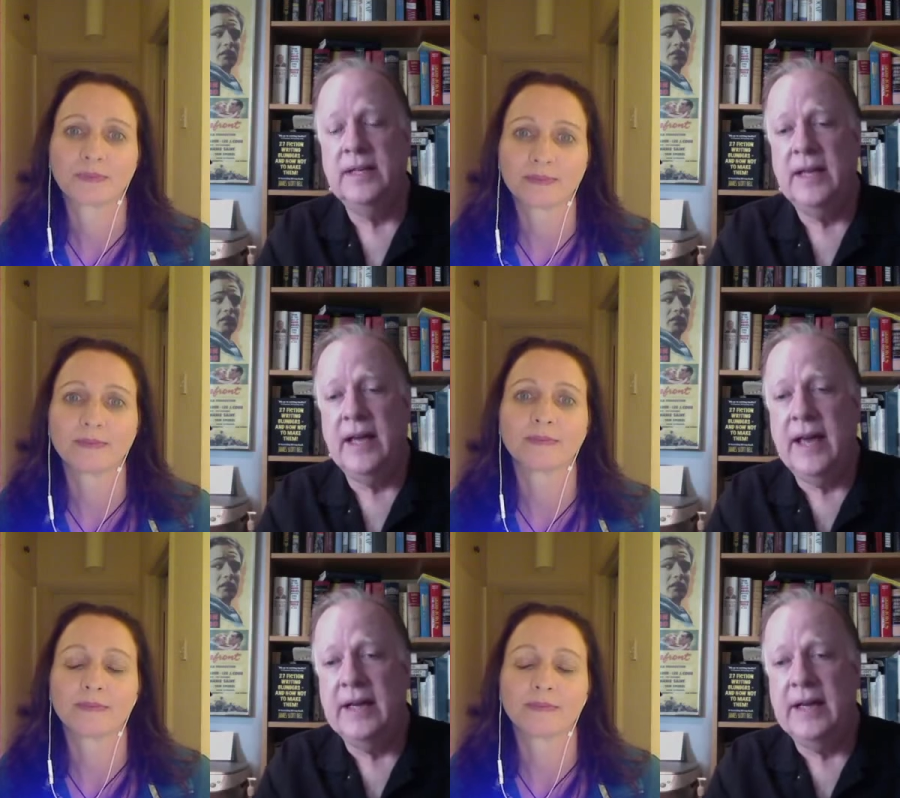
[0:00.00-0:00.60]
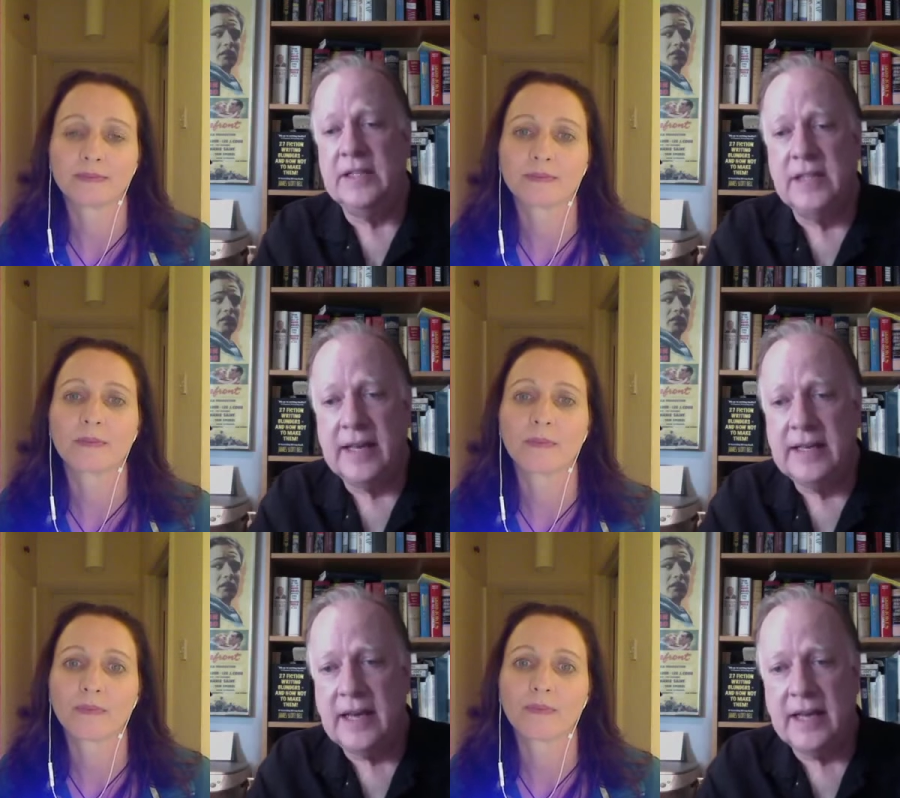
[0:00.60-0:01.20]
Speaker 1: mm. and it's
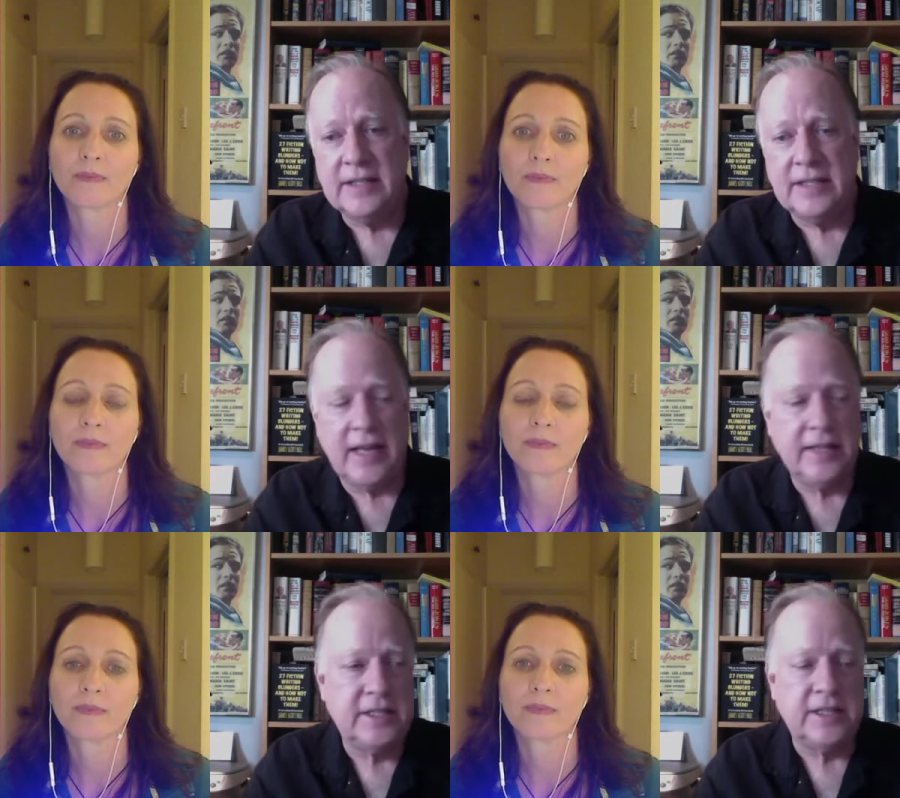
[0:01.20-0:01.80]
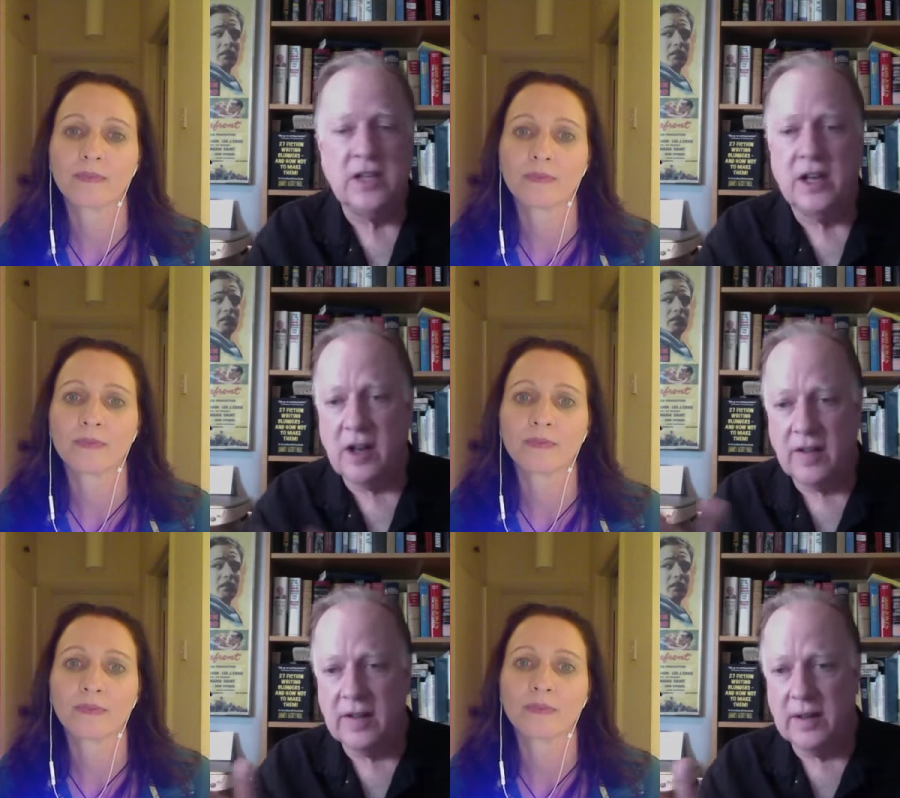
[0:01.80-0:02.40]
99 cents. It's on
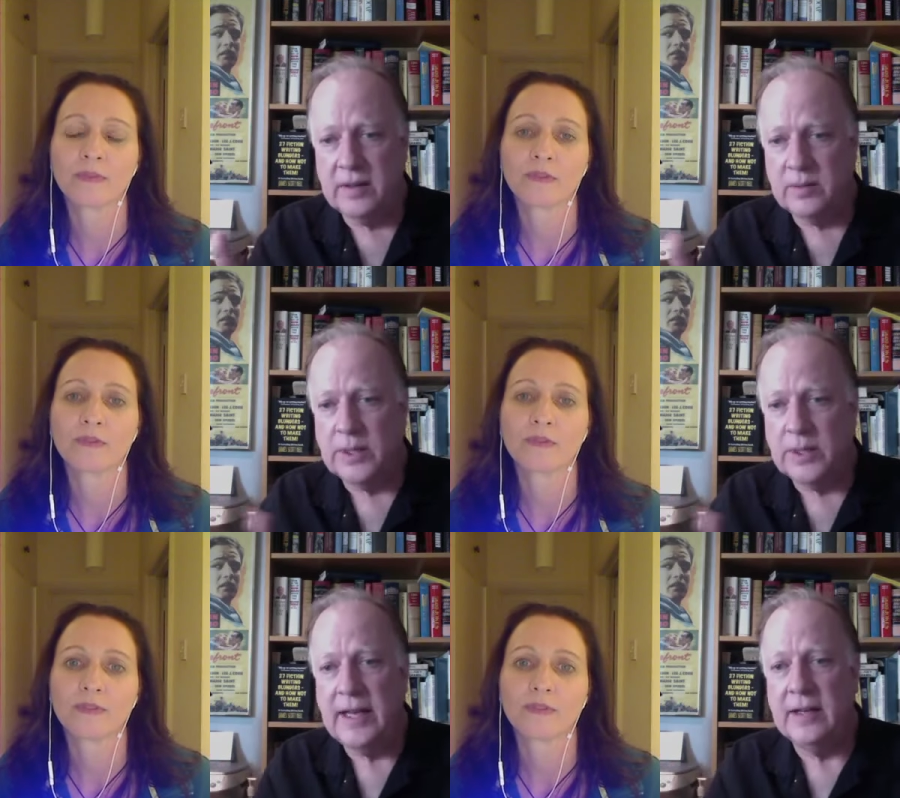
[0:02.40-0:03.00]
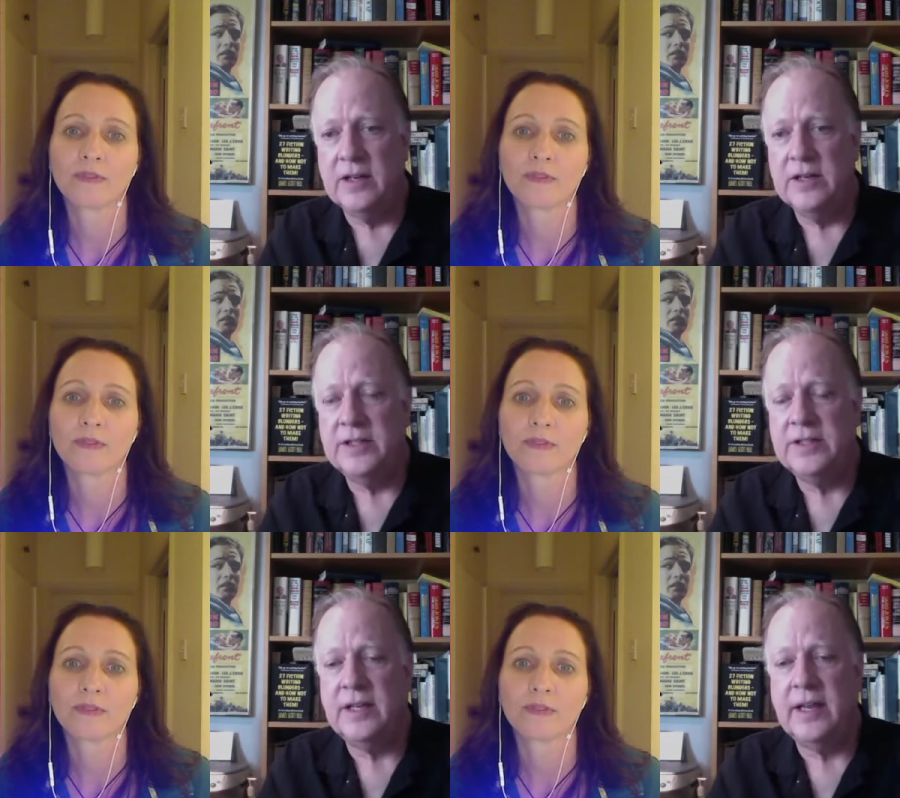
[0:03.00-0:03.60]
all the
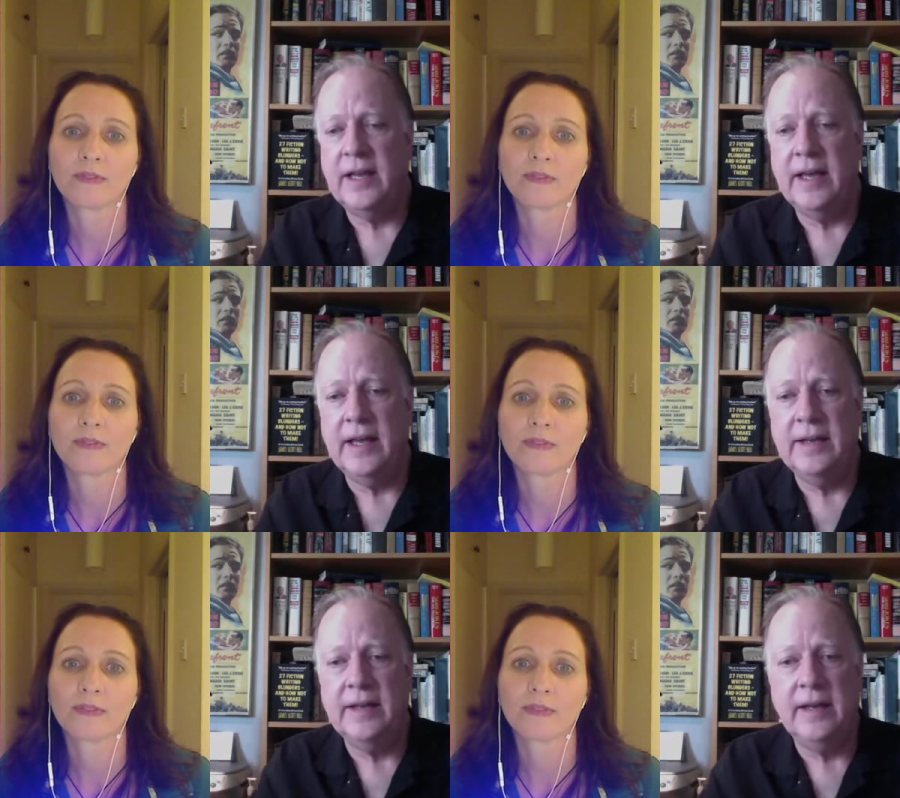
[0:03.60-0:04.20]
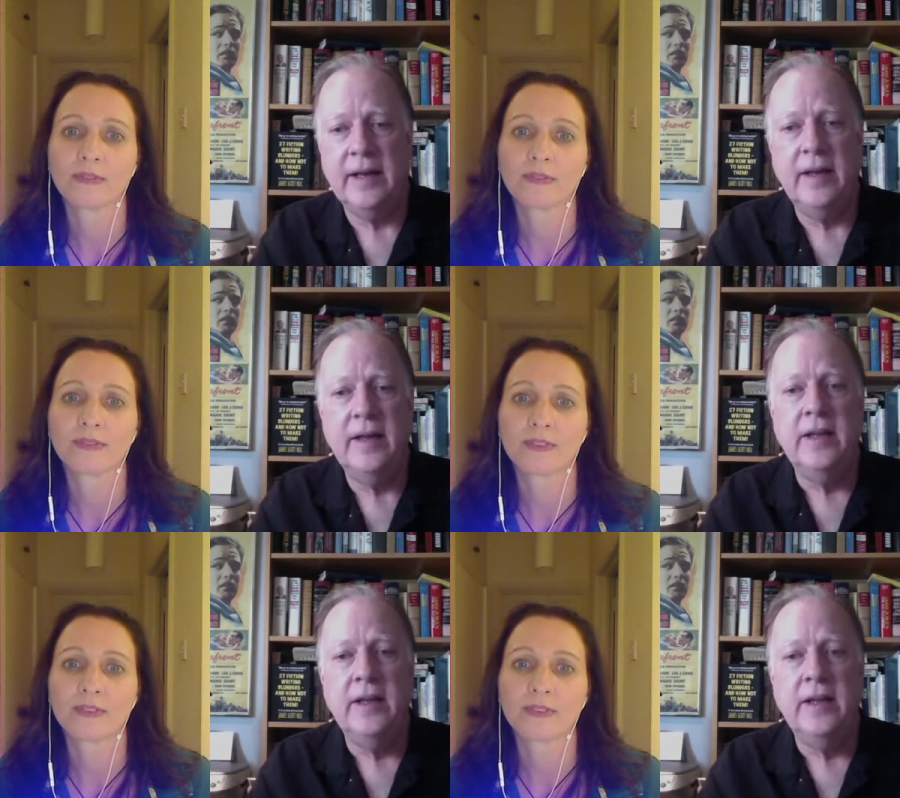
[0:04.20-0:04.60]
retailers, and uh,